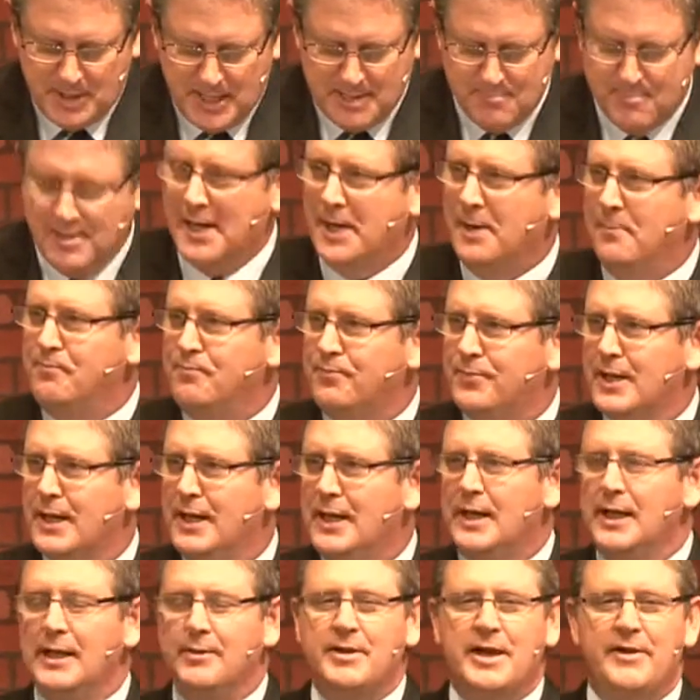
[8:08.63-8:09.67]
Amen.
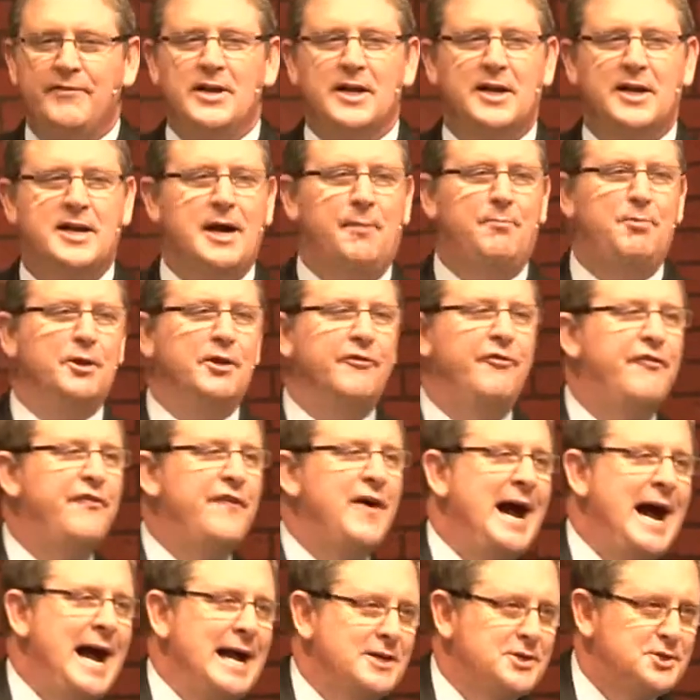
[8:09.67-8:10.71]
Let me give you a couple of
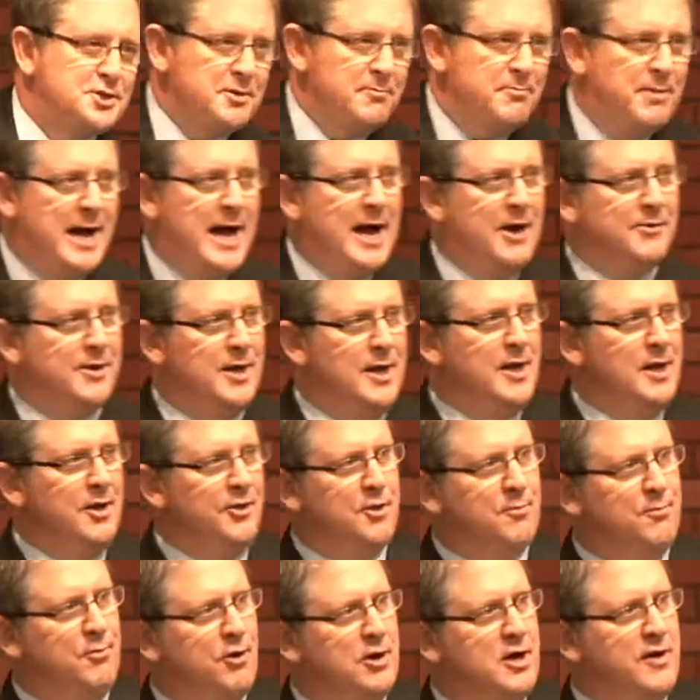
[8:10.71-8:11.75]
facts about
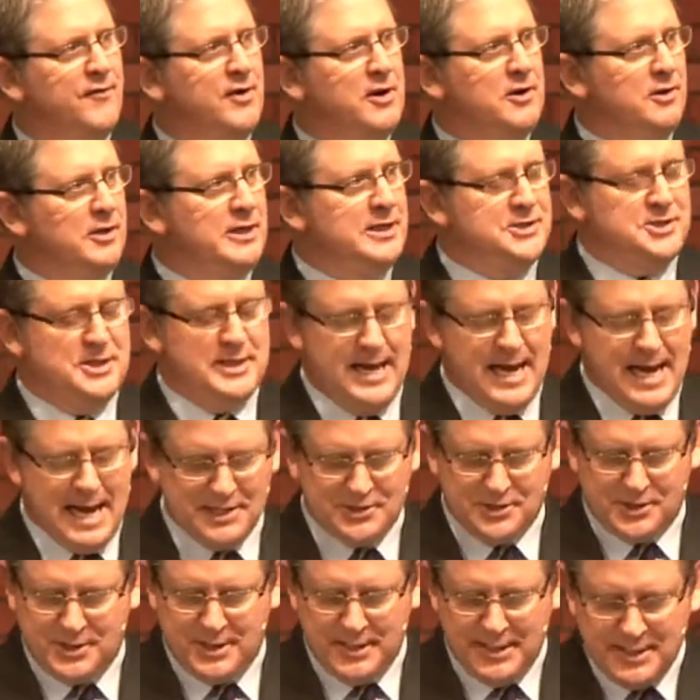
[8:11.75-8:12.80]
the book of
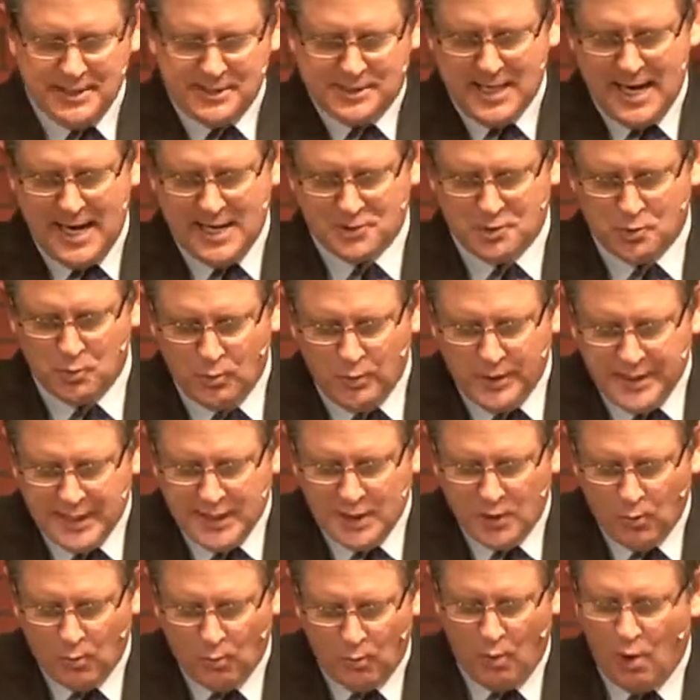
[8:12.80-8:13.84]
Ecclesiastes as
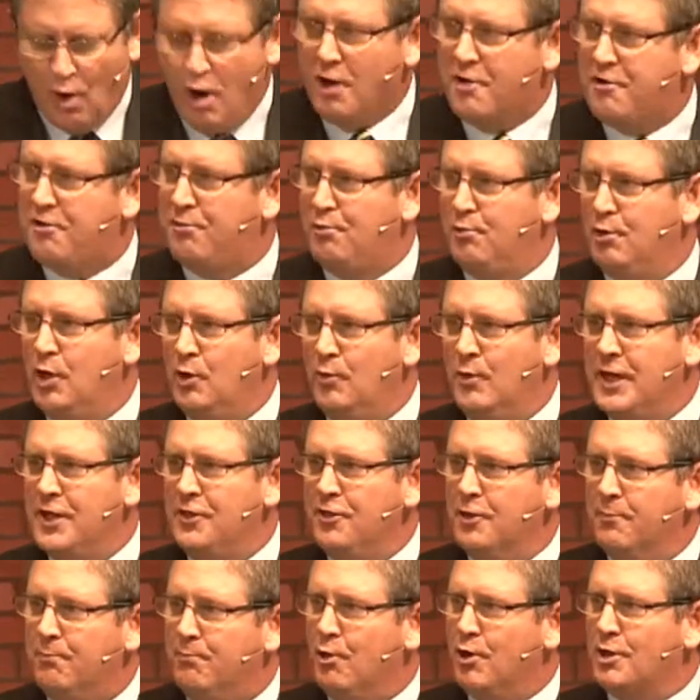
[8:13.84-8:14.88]
we walk through
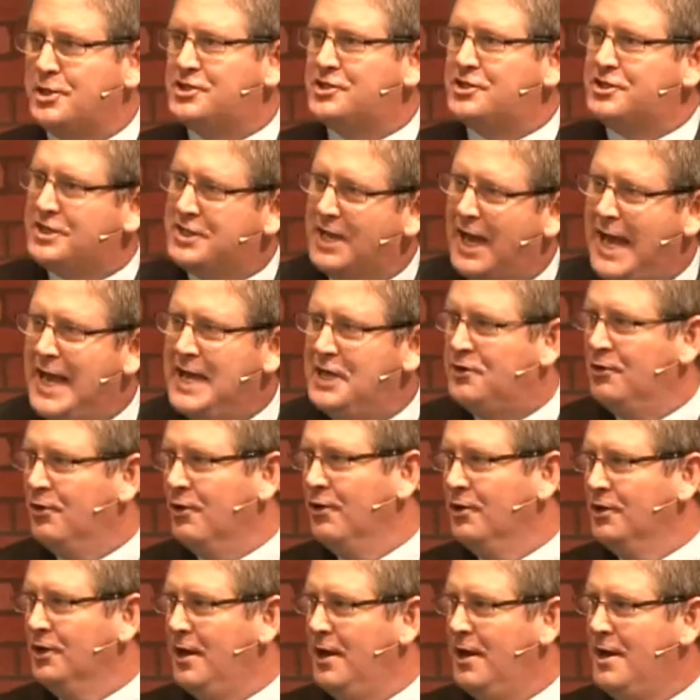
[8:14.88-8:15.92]
it. The book's
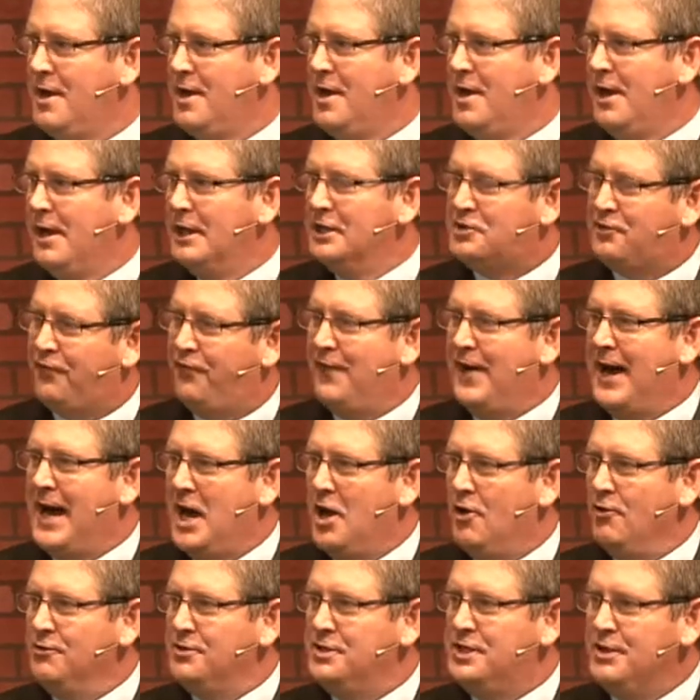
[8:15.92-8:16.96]
title is
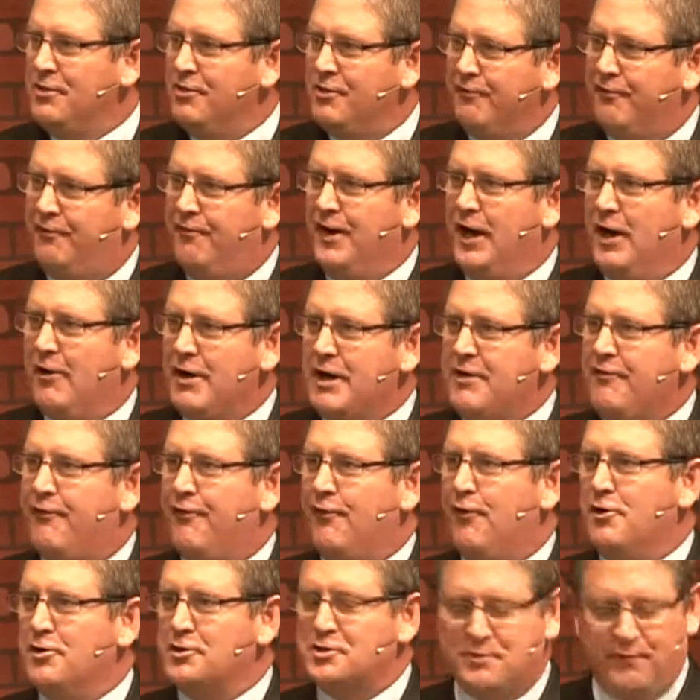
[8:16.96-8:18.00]
found in the very
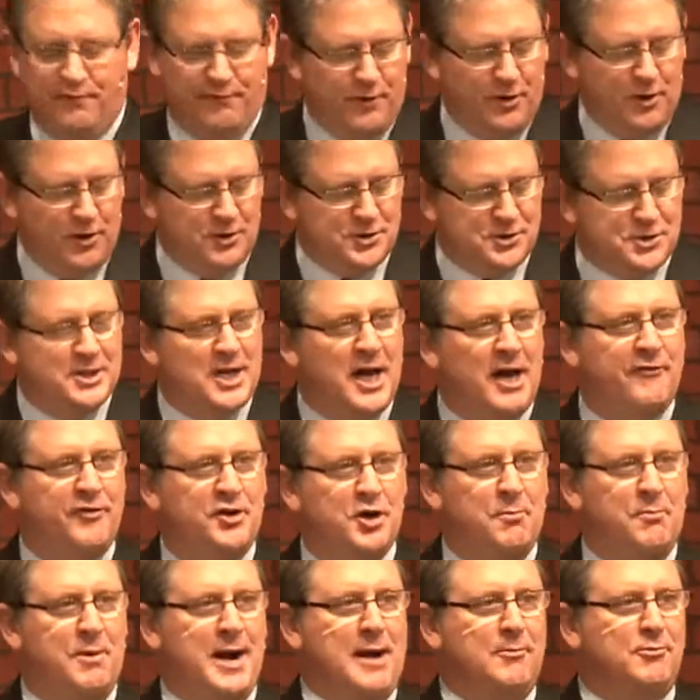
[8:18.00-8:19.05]
first verse. Now, if
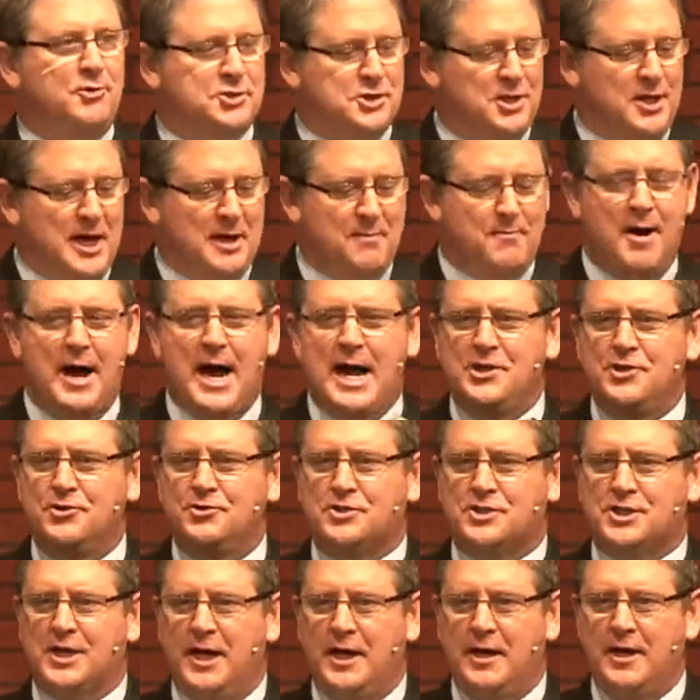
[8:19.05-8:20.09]
your Bible's like mine,
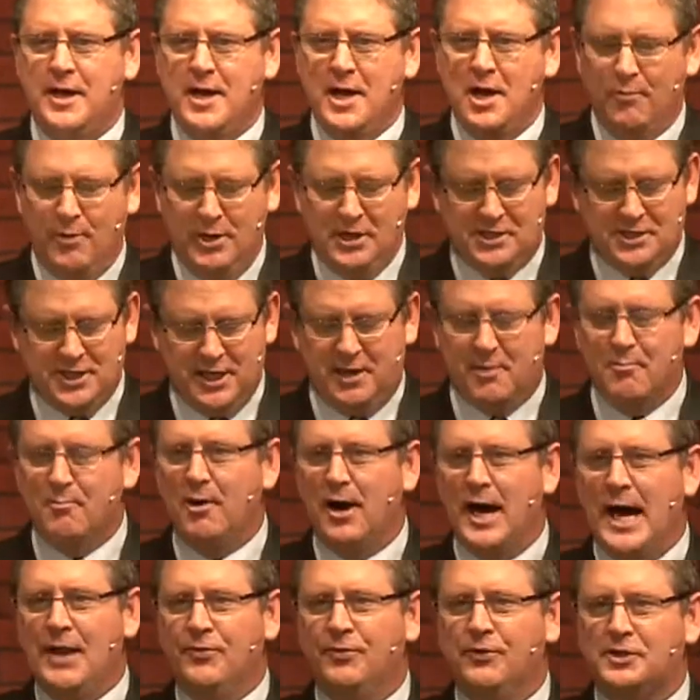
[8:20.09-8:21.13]
you say, wait a second,
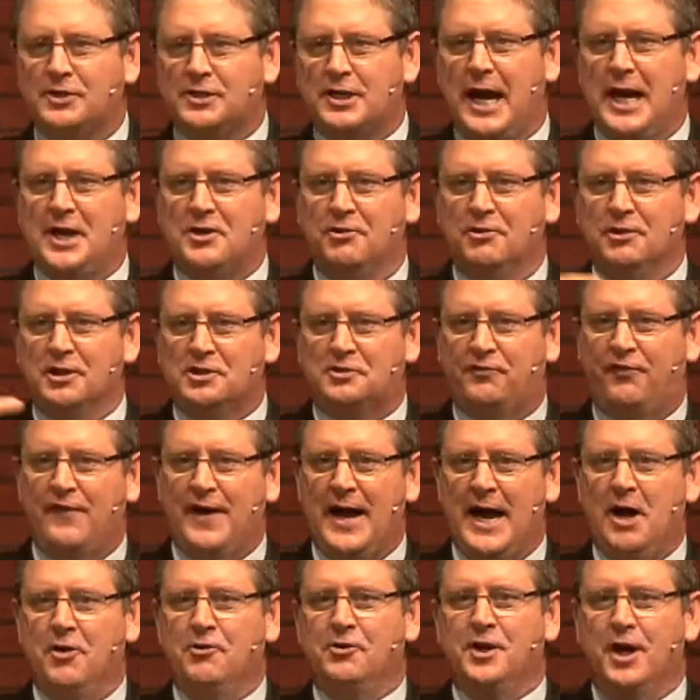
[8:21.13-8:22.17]
Brian, the title is
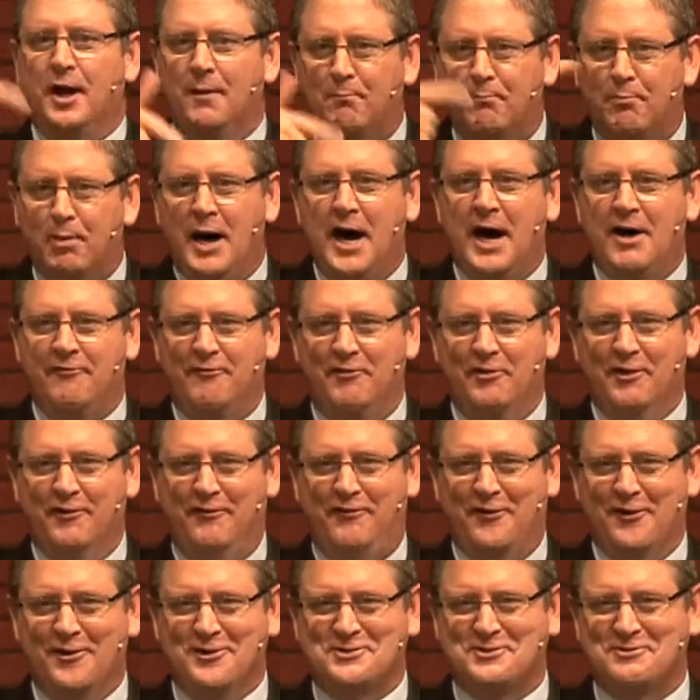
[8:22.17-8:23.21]
found above the
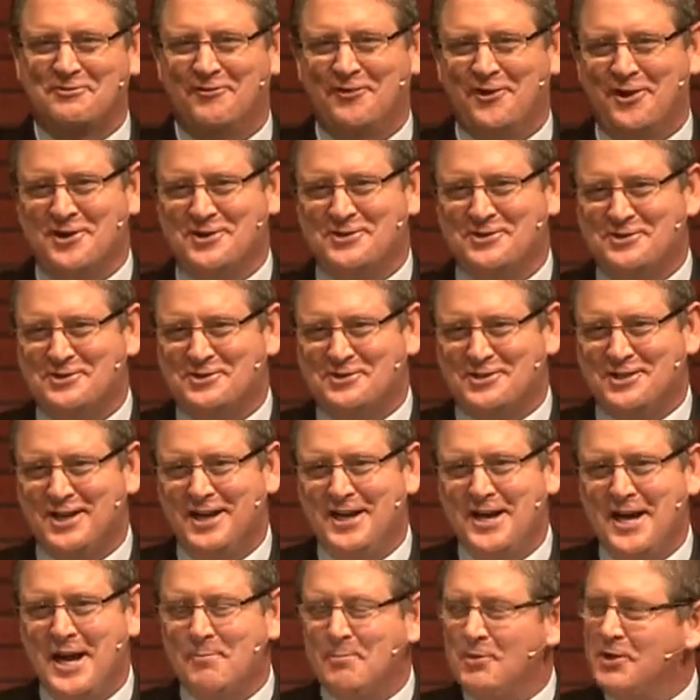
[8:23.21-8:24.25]
first verse.
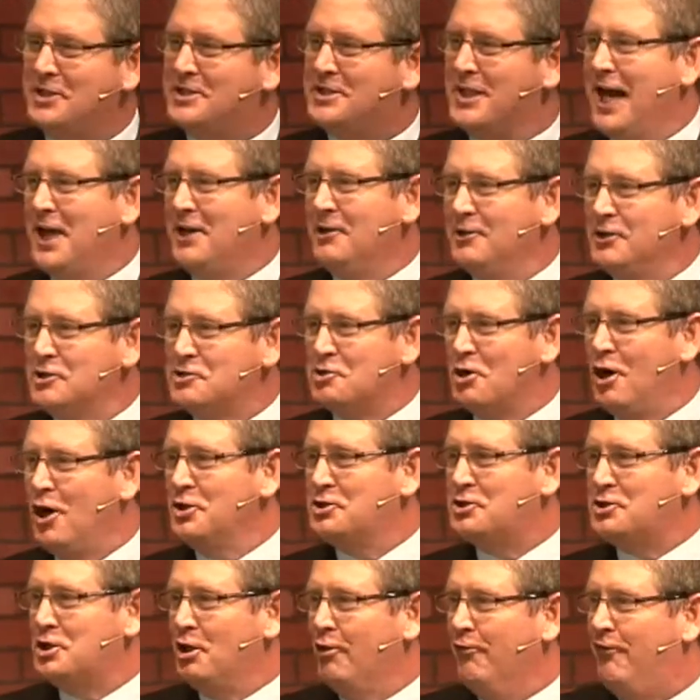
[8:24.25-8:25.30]
But the title is
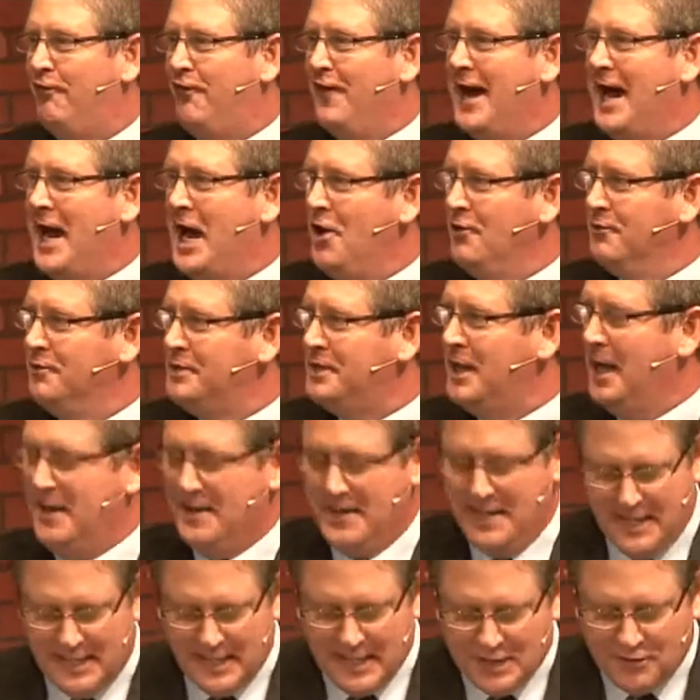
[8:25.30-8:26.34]
also found
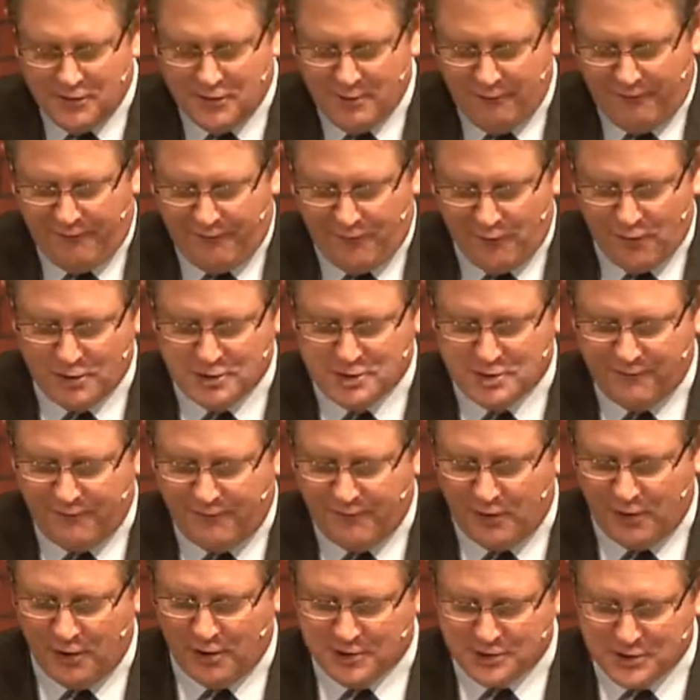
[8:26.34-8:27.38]
in the first
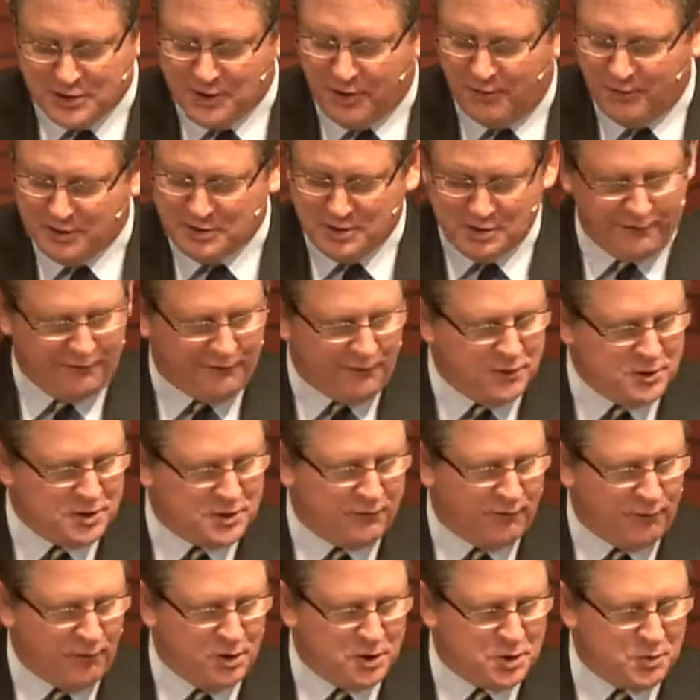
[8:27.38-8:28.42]
verse. Notice the
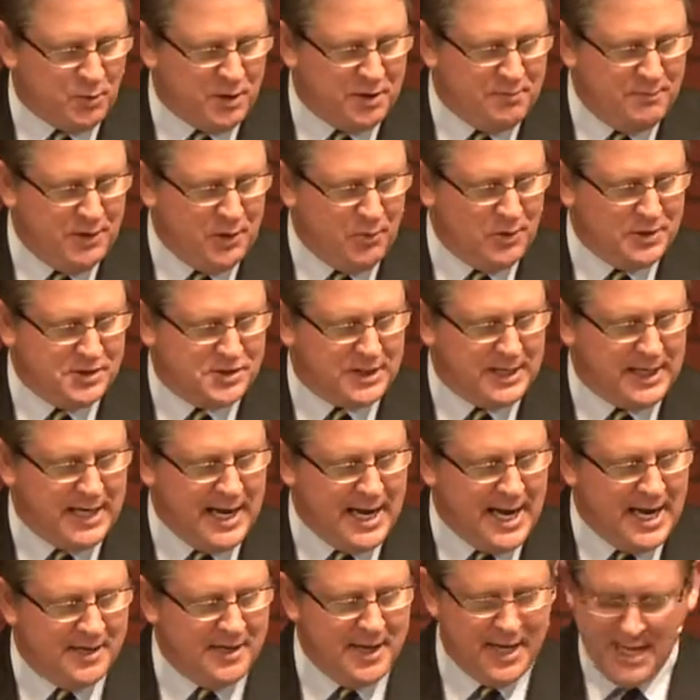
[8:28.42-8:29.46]
first verse with me once
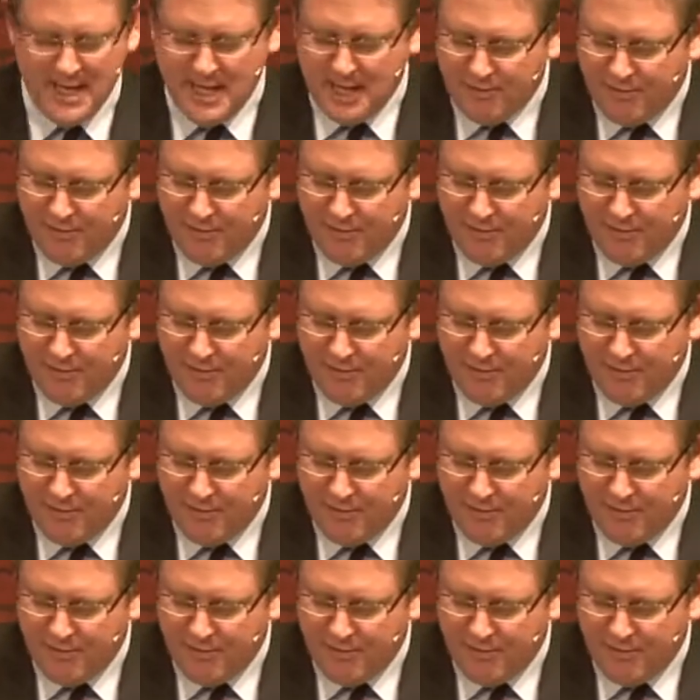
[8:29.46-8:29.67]
again.